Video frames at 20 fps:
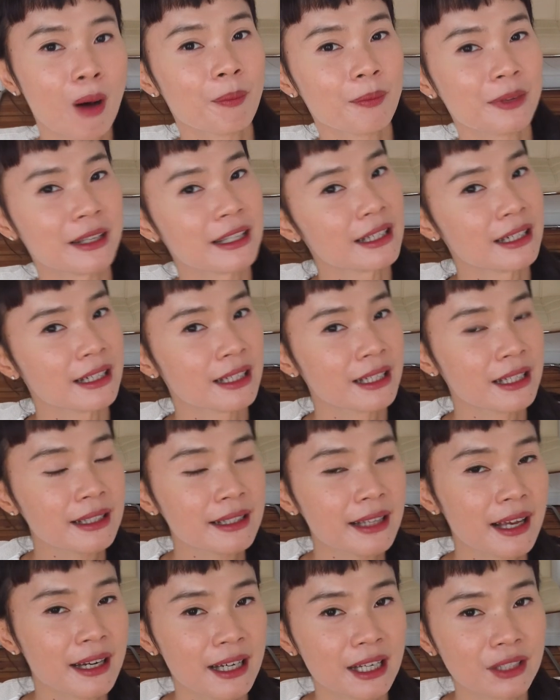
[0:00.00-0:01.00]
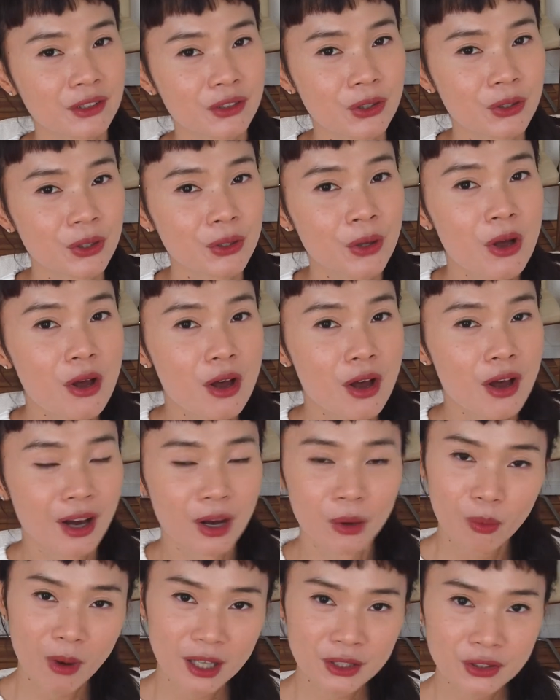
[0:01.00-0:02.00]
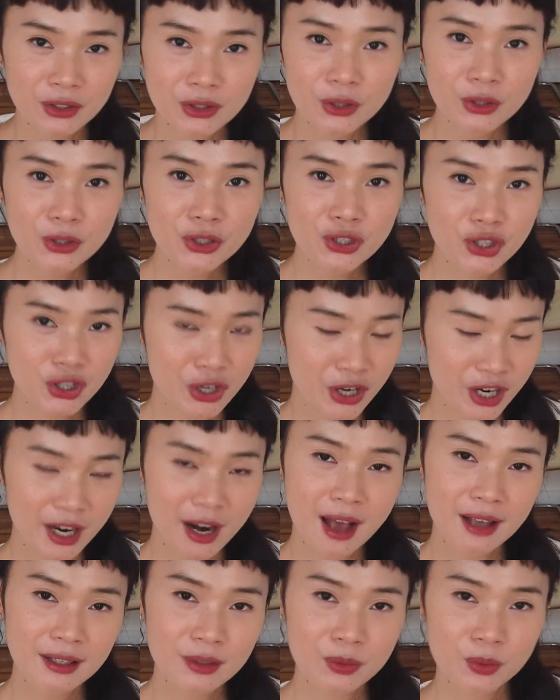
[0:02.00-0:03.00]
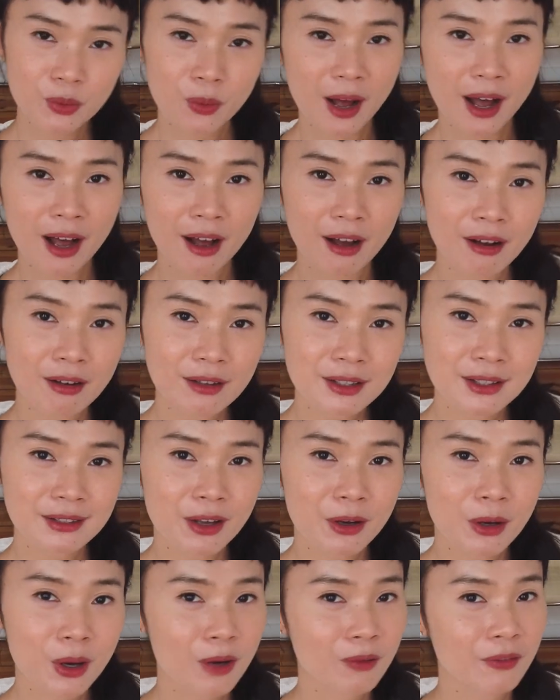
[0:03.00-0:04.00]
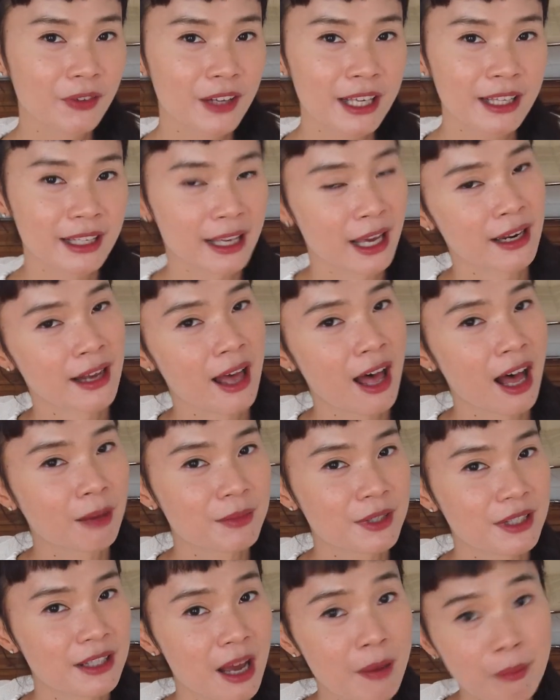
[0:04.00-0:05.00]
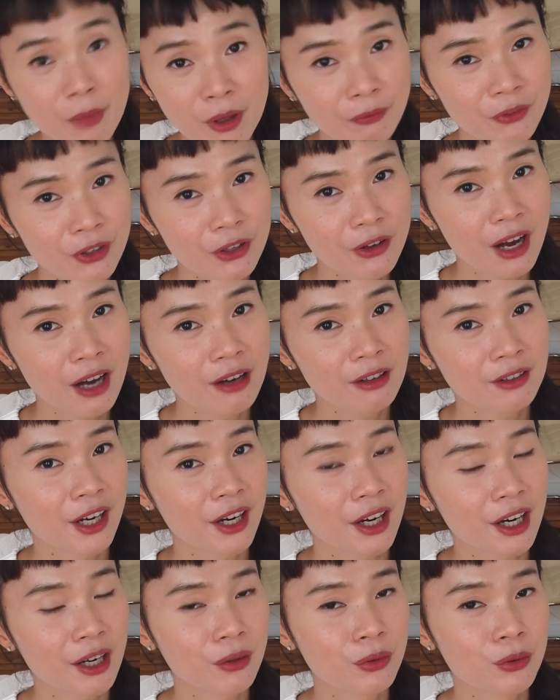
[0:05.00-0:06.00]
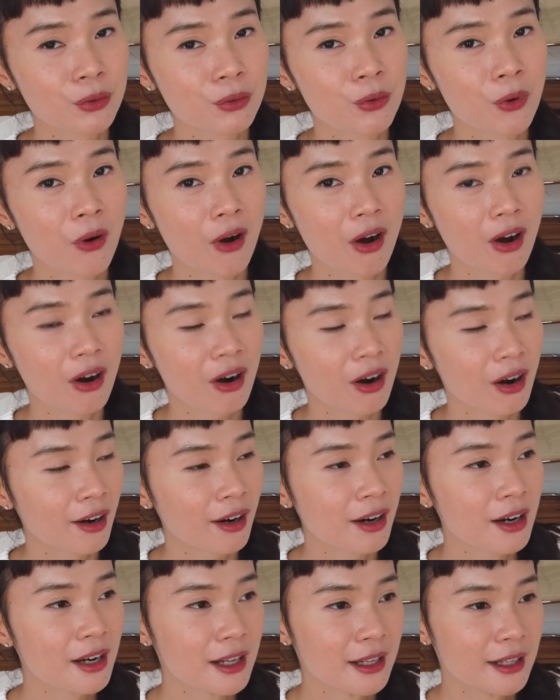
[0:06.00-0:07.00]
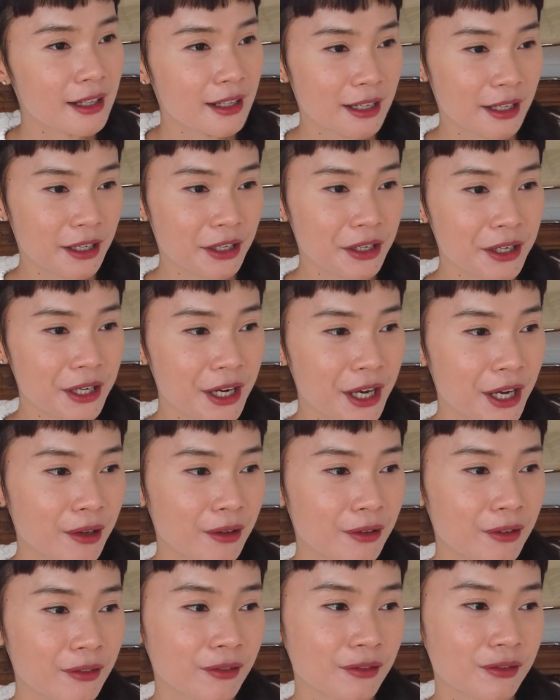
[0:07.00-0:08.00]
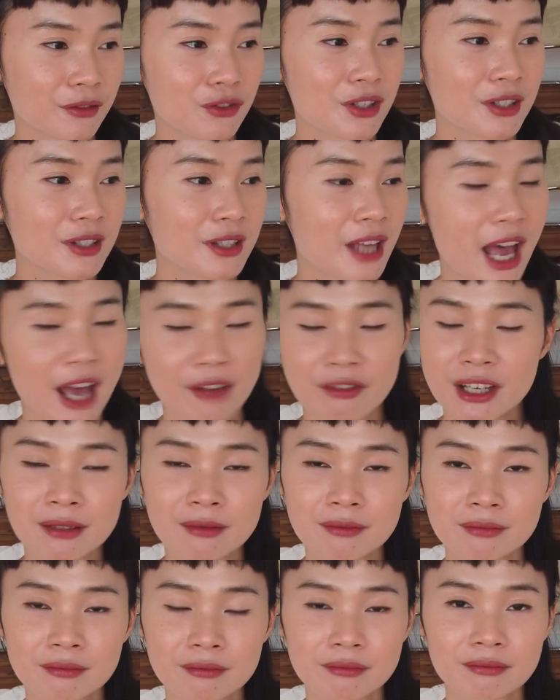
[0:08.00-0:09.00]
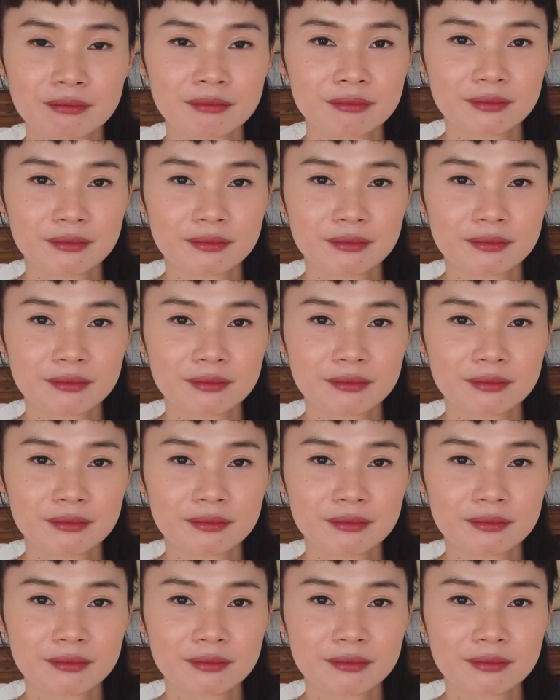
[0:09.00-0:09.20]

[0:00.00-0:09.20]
opinion and I do want to share as well. So hopefully it can help some of you out there who are, just having